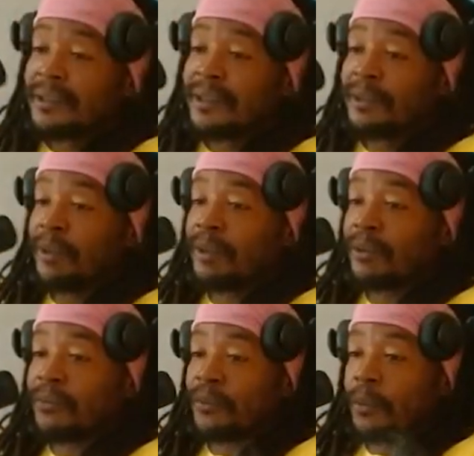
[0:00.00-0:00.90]
that'll make you
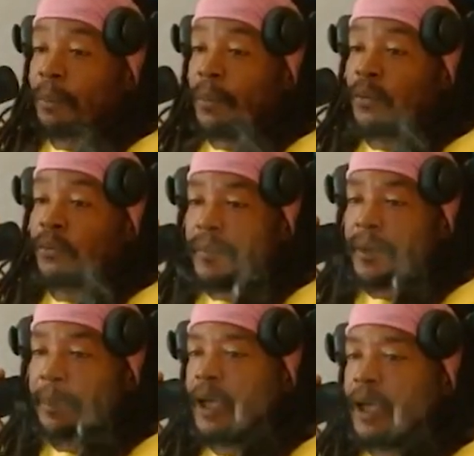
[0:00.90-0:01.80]
feel both
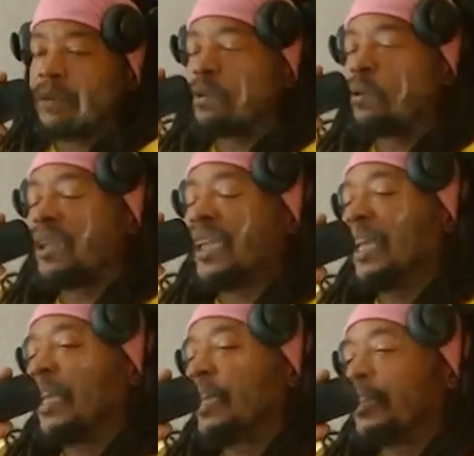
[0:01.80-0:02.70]
paranoid
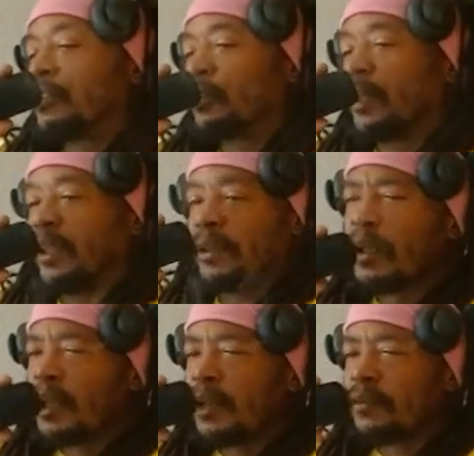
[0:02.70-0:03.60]
and intrigued.
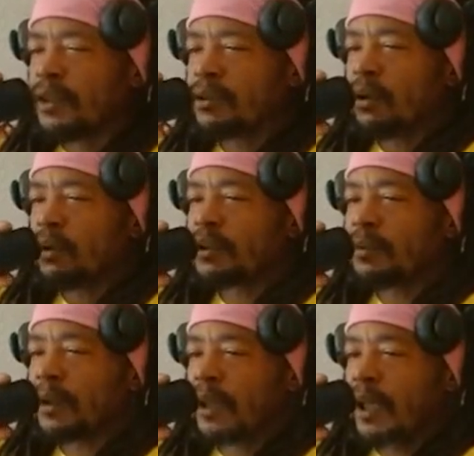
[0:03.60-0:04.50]
If this
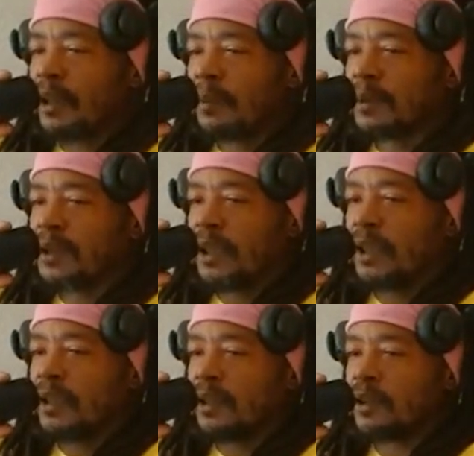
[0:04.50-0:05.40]
ultimate cannabis
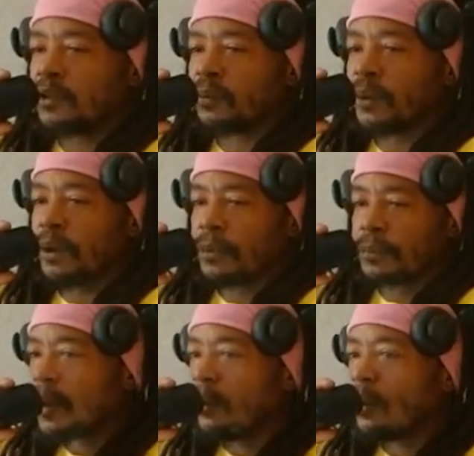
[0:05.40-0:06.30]
Eden is real,
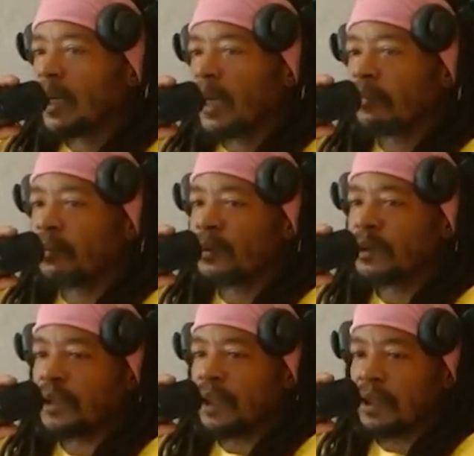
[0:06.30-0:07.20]
why haven't we
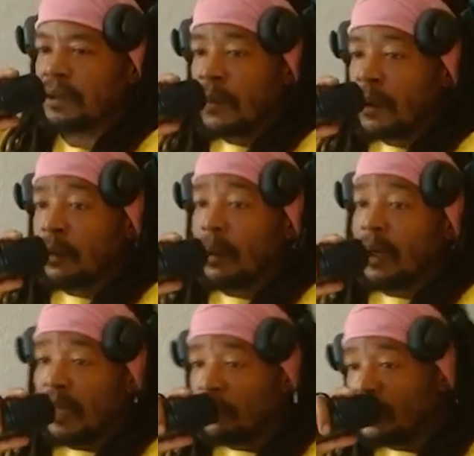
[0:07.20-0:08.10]
seen it? Why
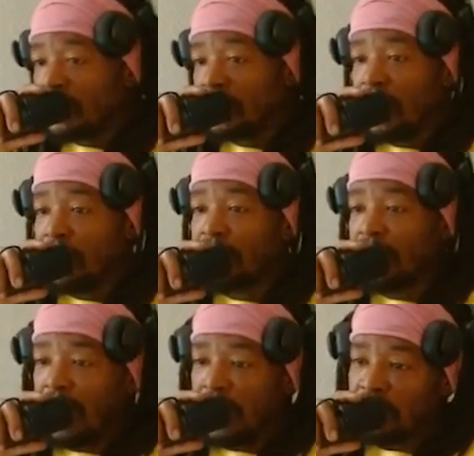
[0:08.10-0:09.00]
haven't we scaled that
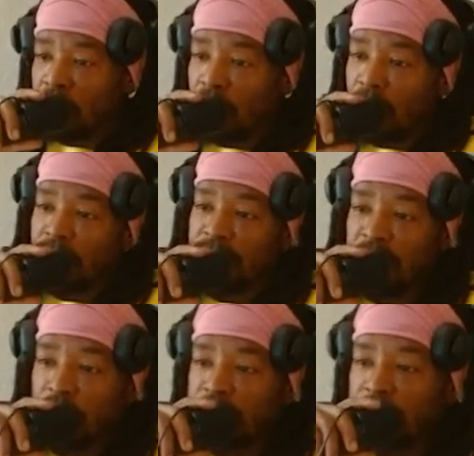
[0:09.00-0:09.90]
ice wall
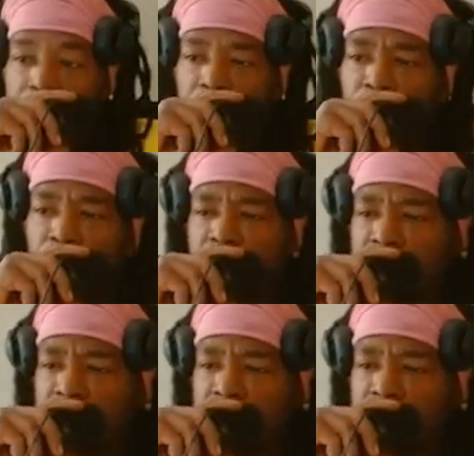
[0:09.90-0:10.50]
ourselves? Well,